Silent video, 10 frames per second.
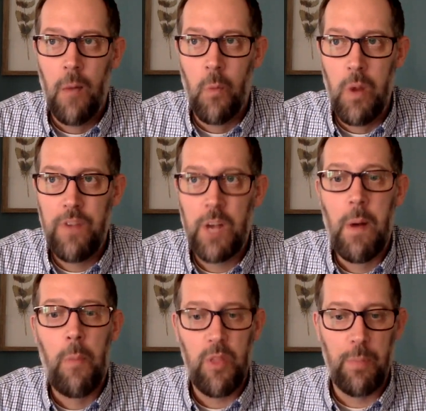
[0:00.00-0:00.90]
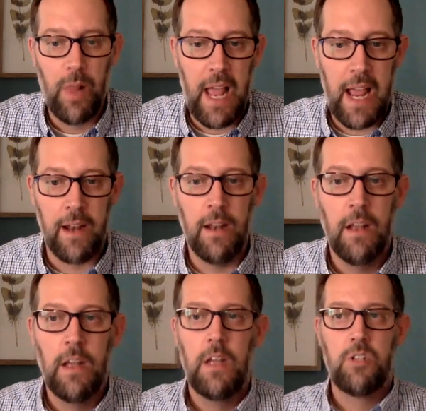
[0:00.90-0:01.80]
we've come up with a plan
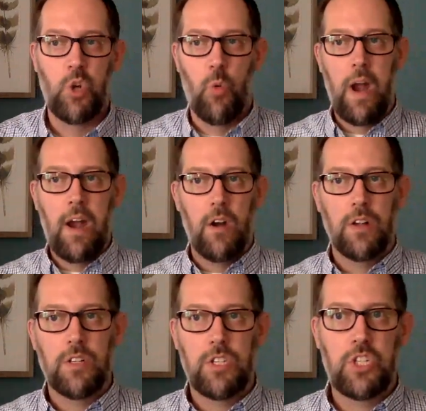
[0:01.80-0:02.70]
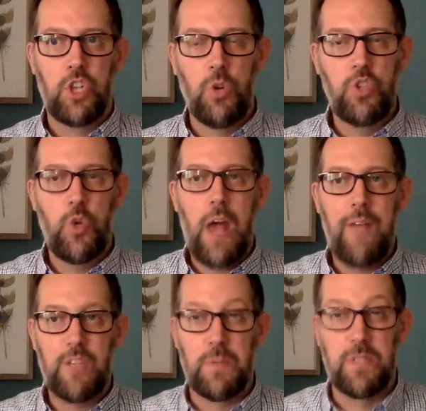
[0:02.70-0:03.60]
to where students who have
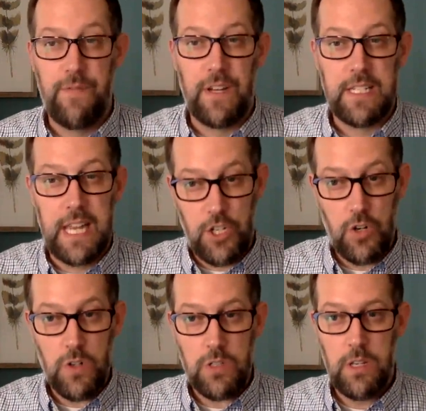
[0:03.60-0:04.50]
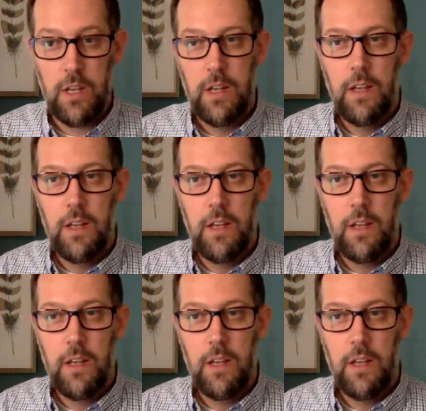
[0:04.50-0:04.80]
specific teachers,